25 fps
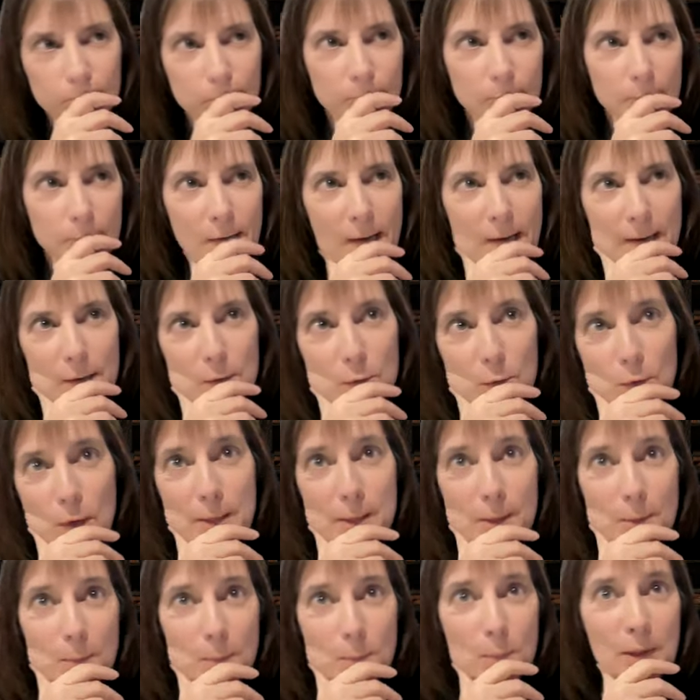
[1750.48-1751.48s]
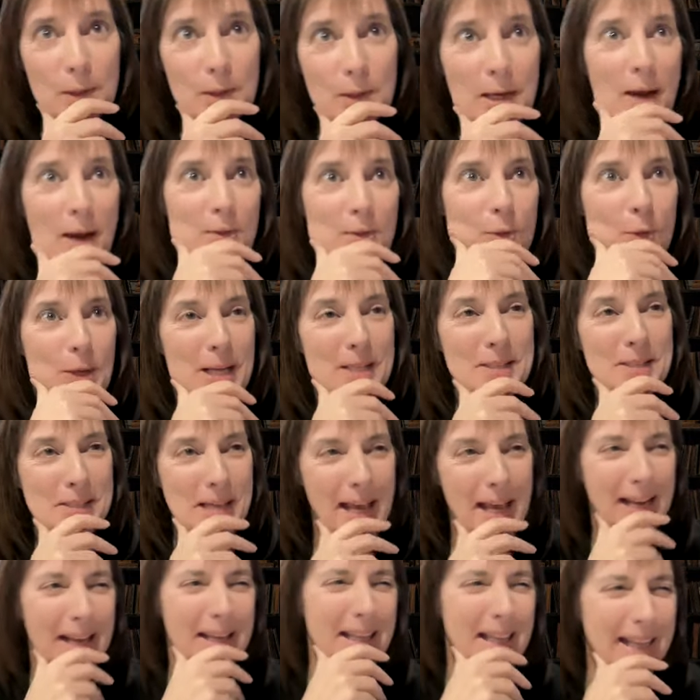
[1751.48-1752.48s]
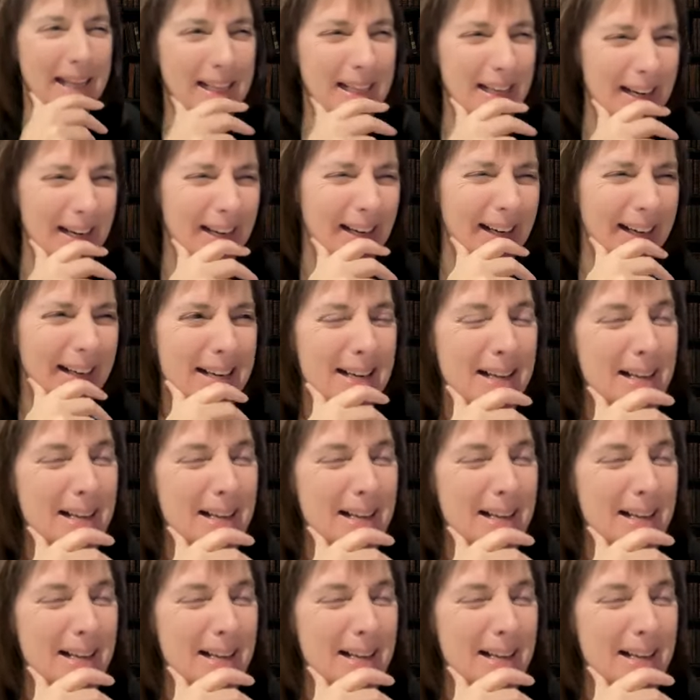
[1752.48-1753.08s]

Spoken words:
I got to kind of be careful what I say here.